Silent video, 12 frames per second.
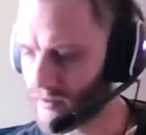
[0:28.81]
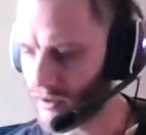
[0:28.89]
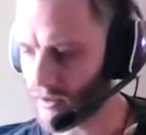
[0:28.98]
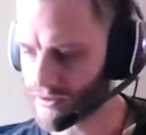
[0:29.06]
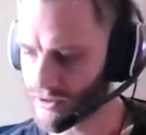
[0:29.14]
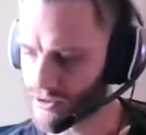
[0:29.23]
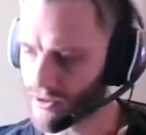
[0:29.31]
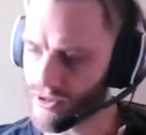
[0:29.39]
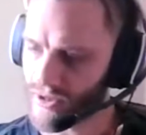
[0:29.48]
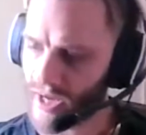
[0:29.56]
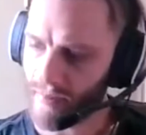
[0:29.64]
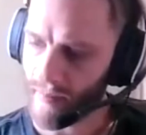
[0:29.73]
I'll also show the
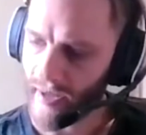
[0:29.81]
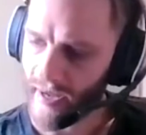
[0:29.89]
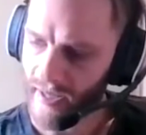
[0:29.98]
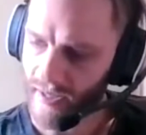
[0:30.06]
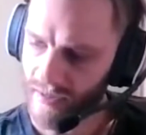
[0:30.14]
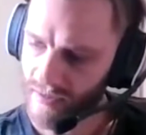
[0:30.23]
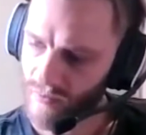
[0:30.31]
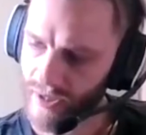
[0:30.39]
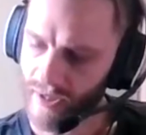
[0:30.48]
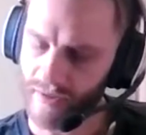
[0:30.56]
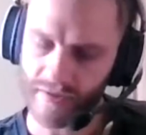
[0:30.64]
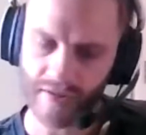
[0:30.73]
Strapi backend and what
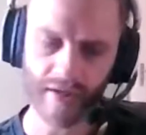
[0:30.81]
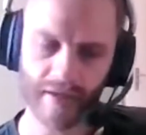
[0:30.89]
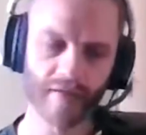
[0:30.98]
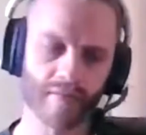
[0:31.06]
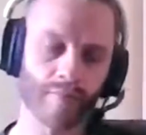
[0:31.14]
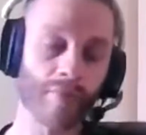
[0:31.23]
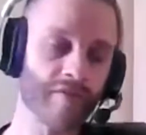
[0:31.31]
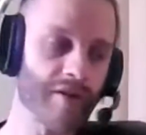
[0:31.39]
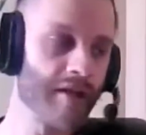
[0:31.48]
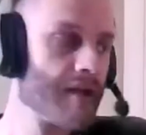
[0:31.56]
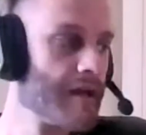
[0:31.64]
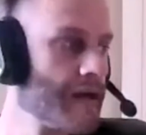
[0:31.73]
that looks like
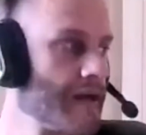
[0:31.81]
briefly.